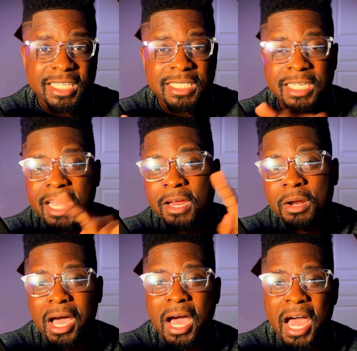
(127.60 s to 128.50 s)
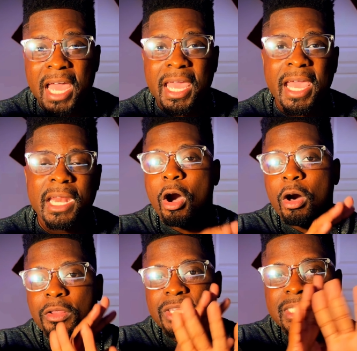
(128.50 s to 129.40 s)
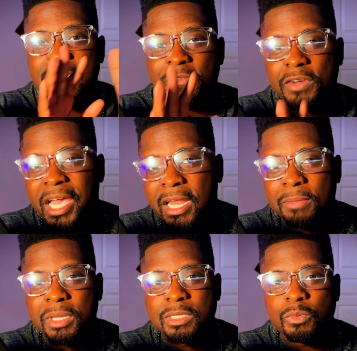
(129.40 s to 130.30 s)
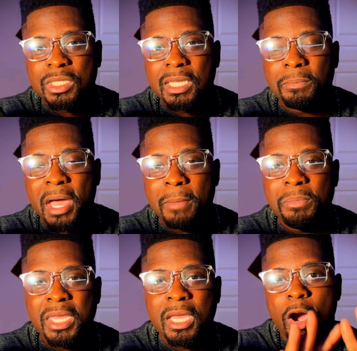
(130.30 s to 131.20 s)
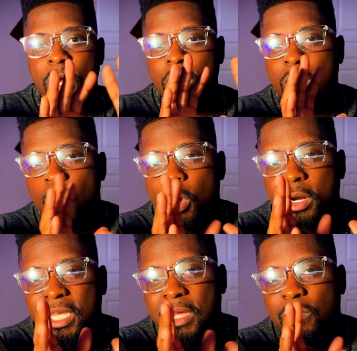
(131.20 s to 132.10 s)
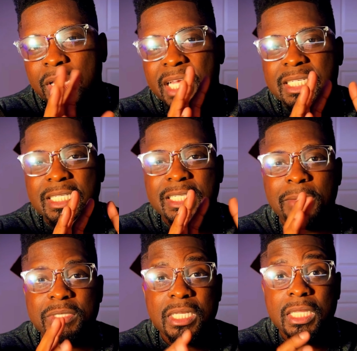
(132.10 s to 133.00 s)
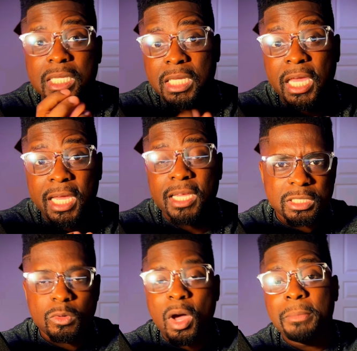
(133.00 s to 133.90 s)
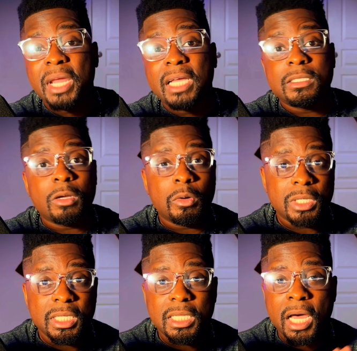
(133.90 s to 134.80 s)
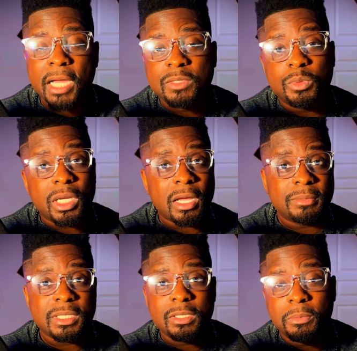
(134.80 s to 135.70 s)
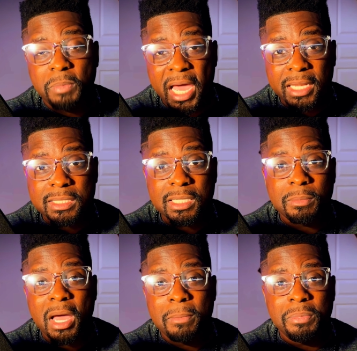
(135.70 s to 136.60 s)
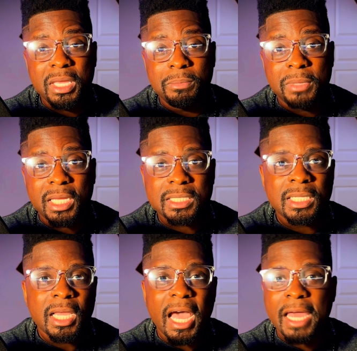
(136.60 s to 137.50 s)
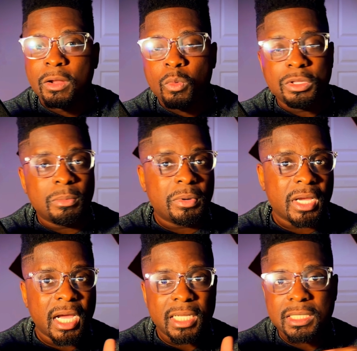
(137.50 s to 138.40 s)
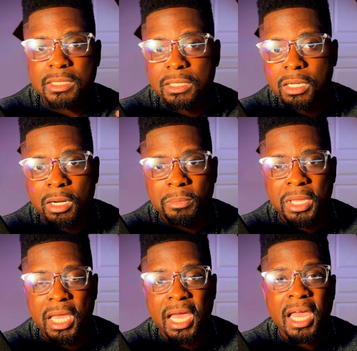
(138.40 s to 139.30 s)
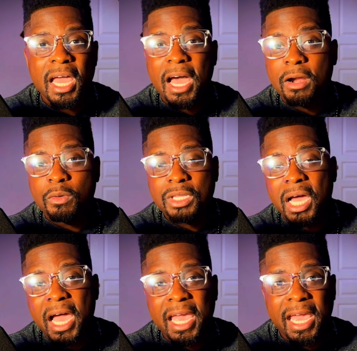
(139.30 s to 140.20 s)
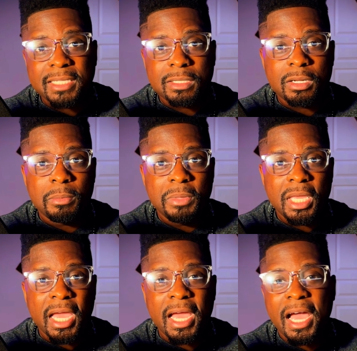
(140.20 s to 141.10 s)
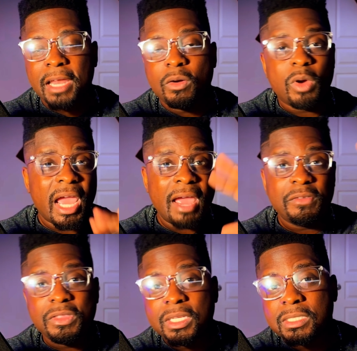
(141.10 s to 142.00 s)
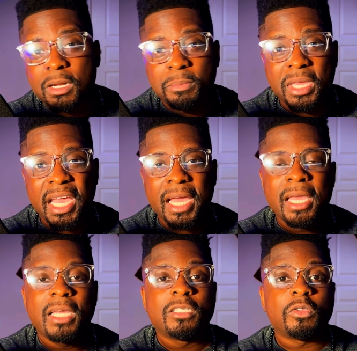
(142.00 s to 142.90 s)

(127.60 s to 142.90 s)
a snare, a hi-hat, all these different elements within my beat are going to work in relationship to the kick, so I'm not totally lost when it comes to balancing my beat mix. I know where the percussions are going to be at, I know where the hi-hats are going to be at, I know where everything's going to be at, so